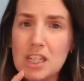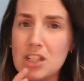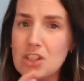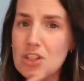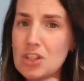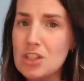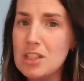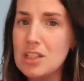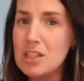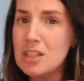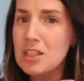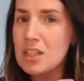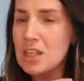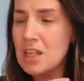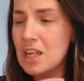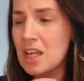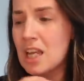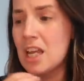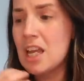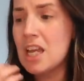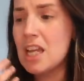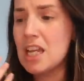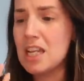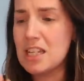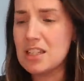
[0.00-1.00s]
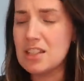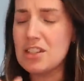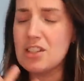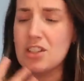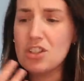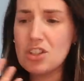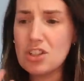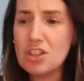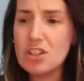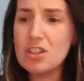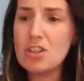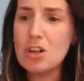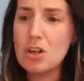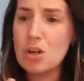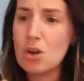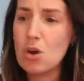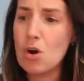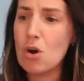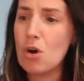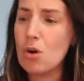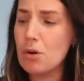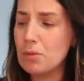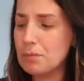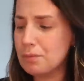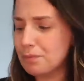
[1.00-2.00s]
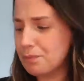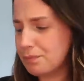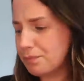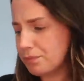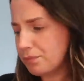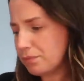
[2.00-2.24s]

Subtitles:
It's just a lot.